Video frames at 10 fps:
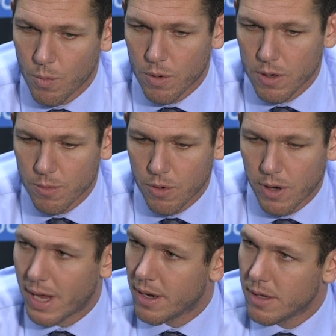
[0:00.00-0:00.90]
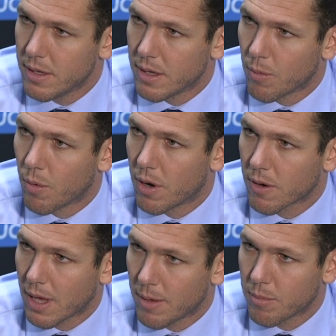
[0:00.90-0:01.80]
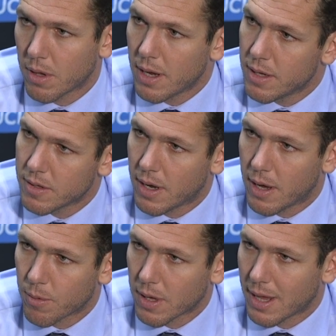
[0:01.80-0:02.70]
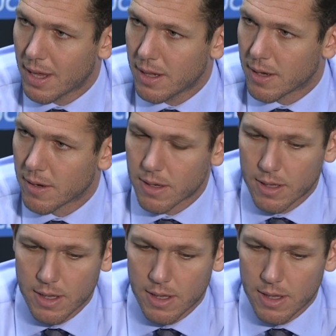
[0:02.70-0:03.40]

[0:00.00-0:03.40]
where we're headed and what our game plan is and how we're going to get there.